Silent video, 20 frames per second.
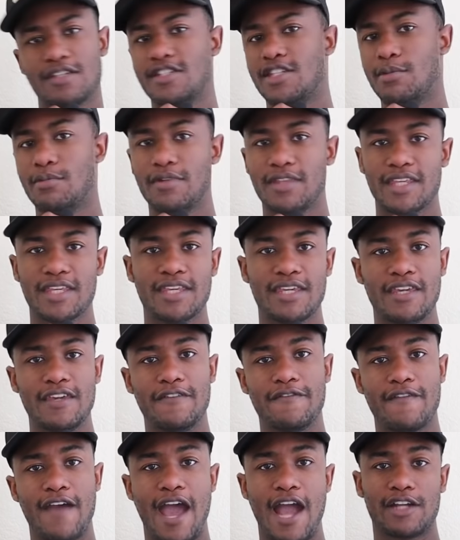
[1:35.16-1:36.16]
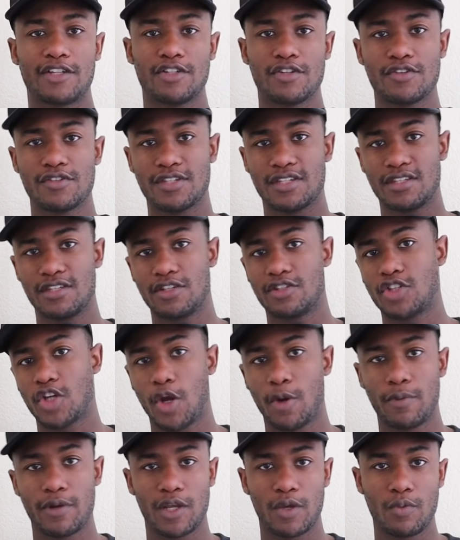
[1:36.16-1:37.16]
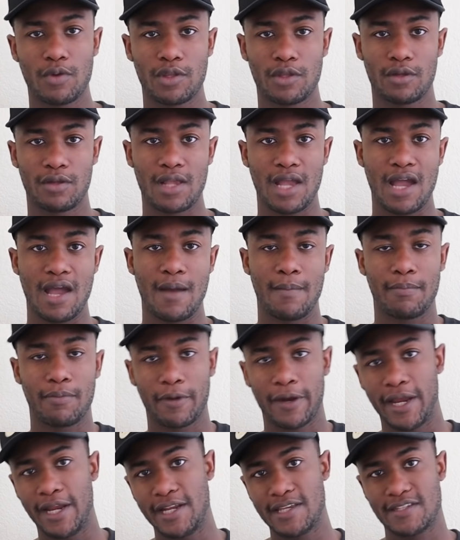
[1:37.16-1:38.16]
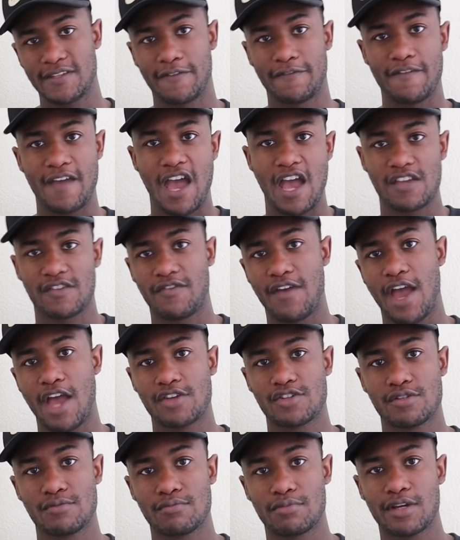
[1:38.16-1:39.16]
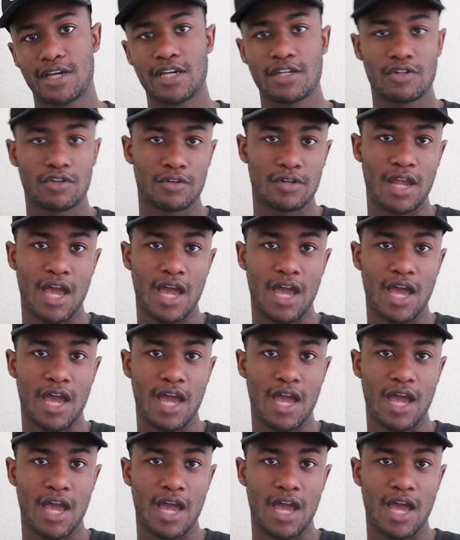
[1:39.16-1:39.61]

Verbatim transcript: Some of the key factors in determining whether or not a brand is a fast fashion brand or